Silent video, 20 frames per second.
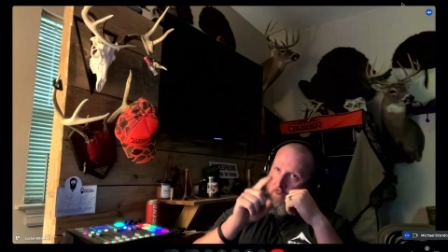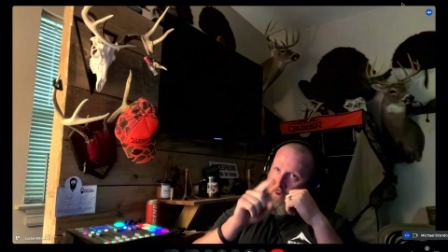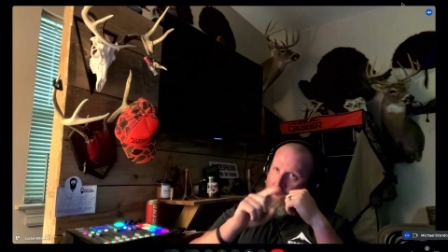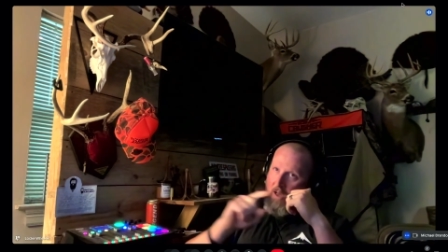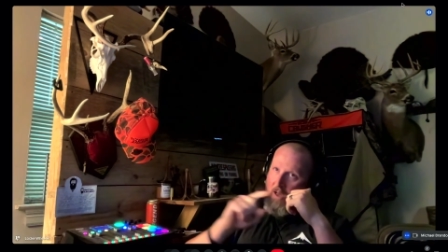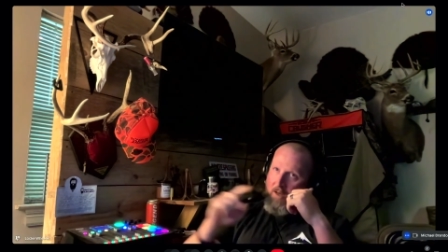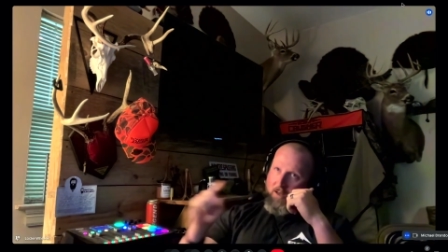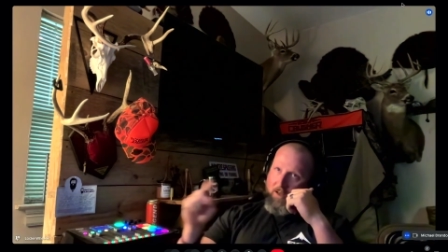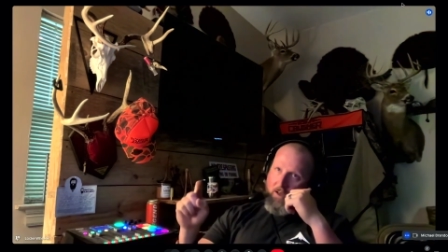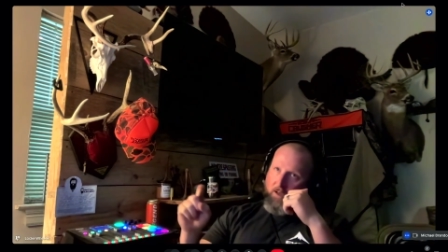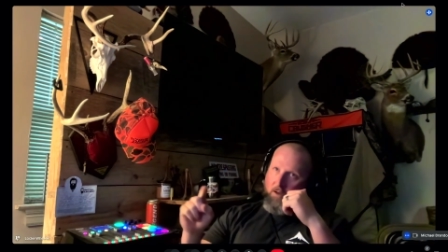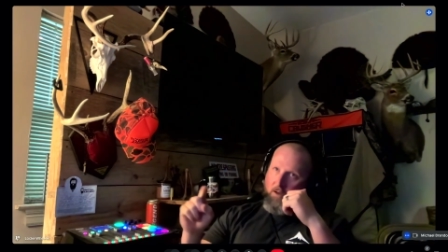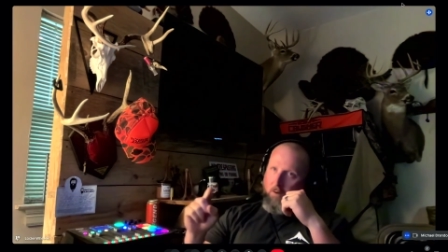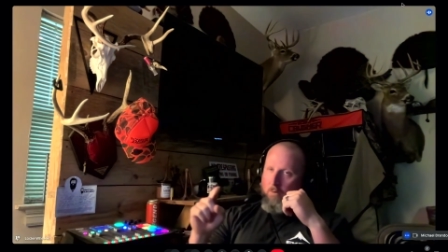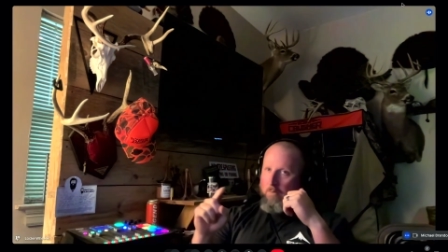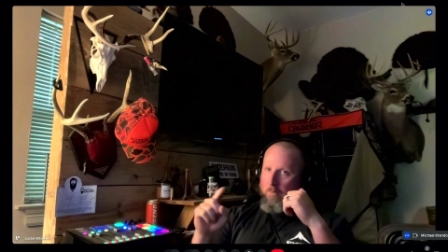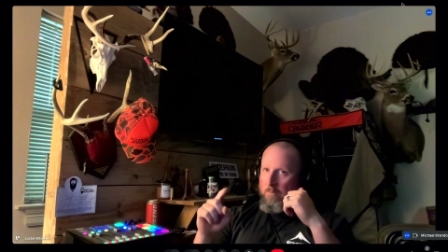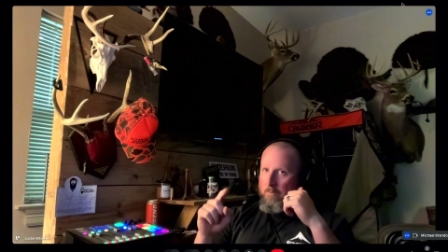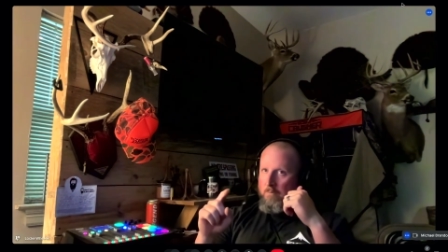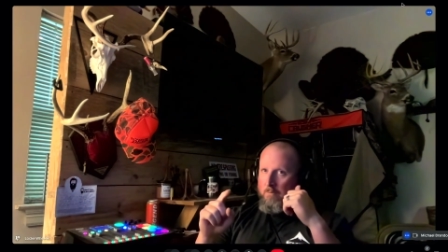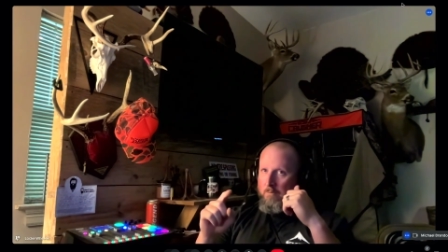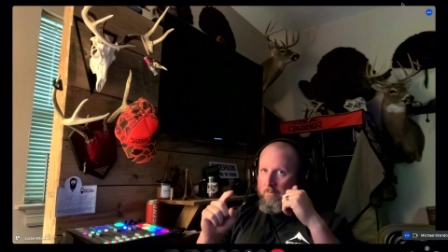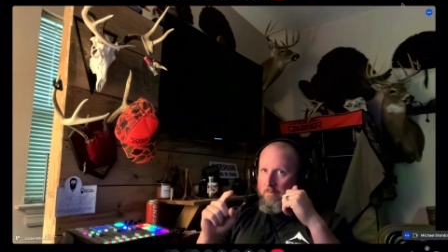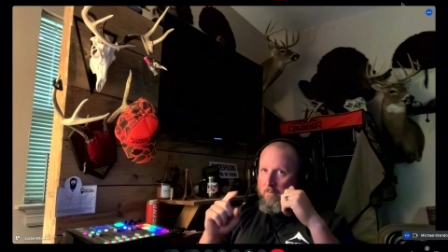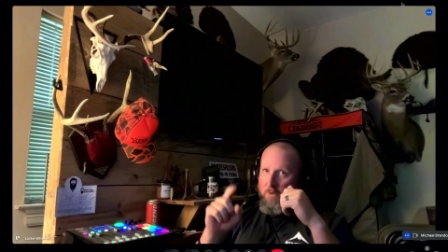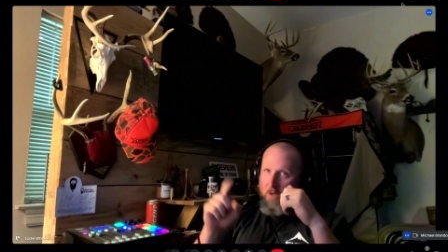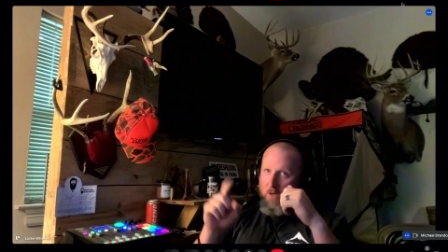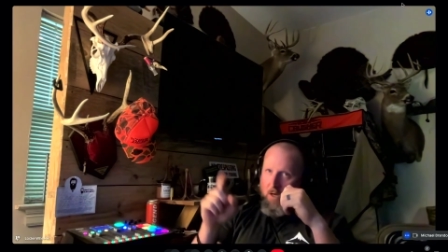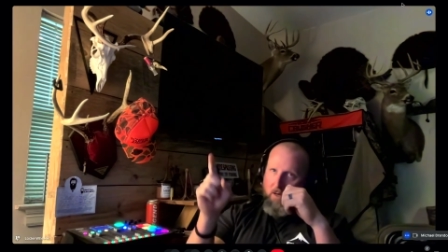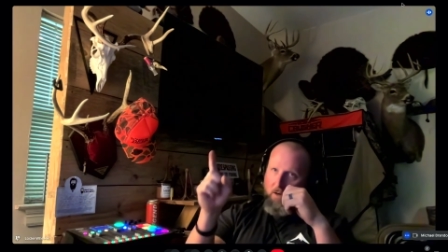
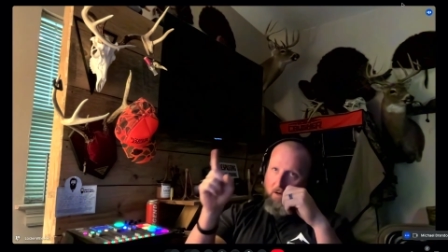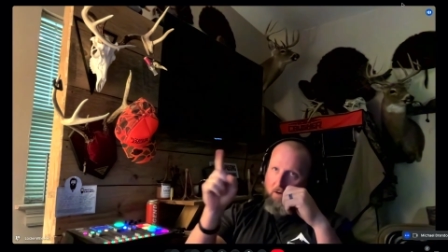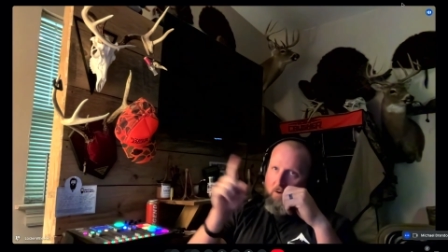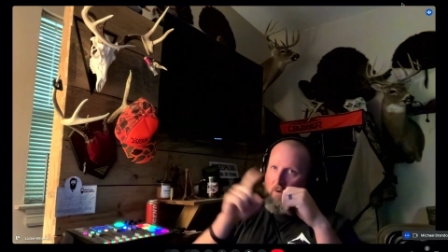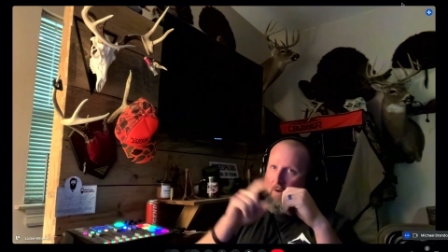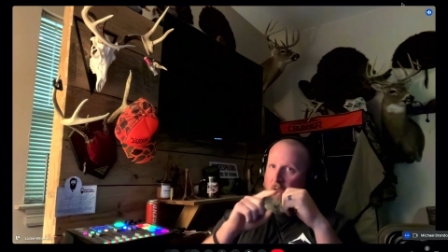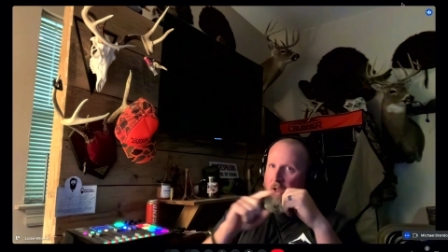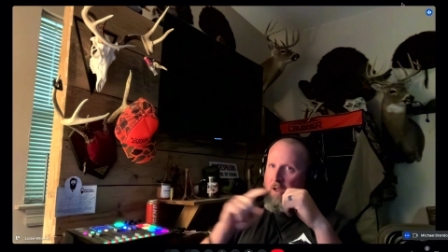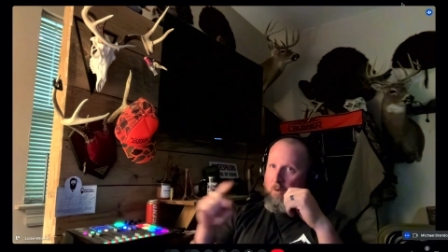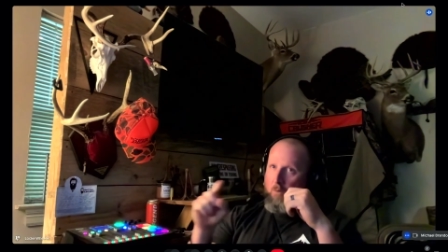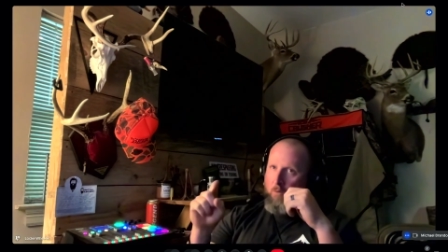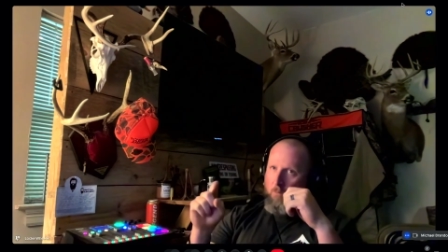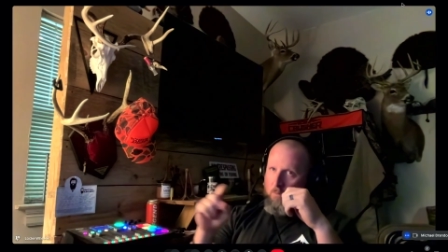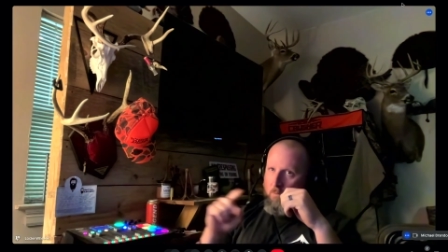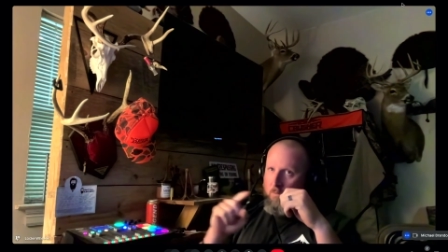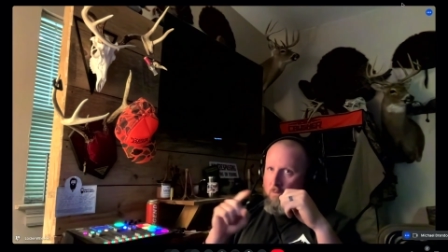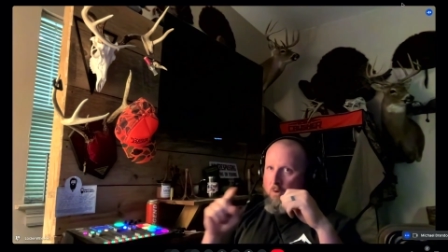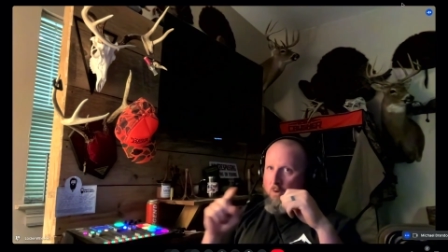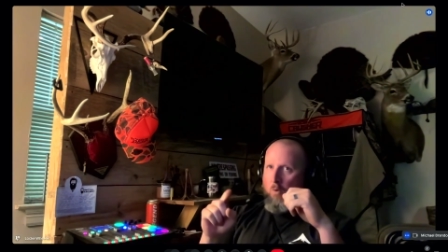90-degree angle